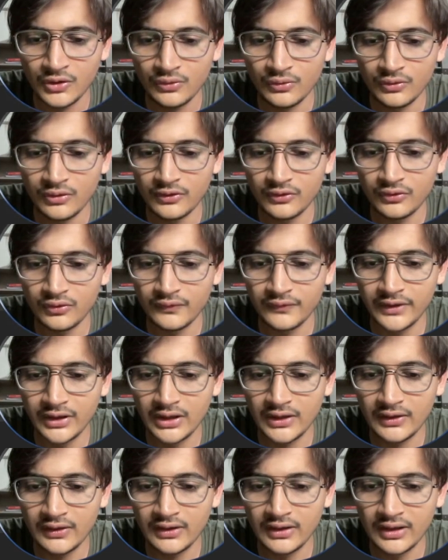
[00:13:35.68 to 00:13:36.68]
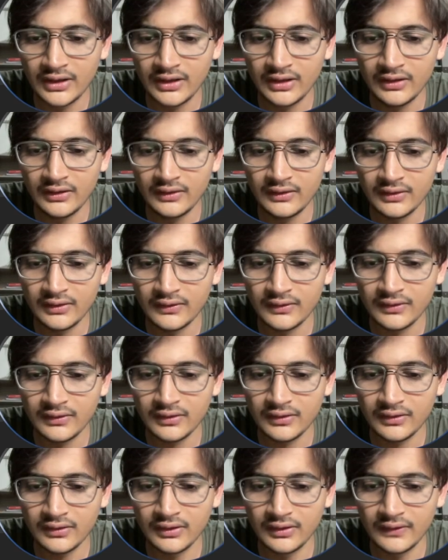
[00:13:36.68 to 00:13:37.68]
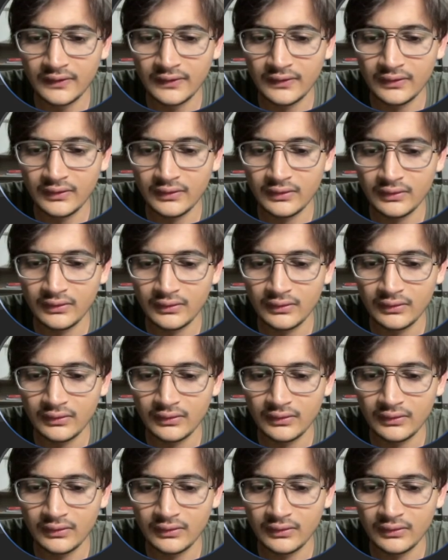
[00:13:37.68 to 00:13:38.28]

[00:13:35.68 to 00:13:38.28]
Okay, so we are getting just this.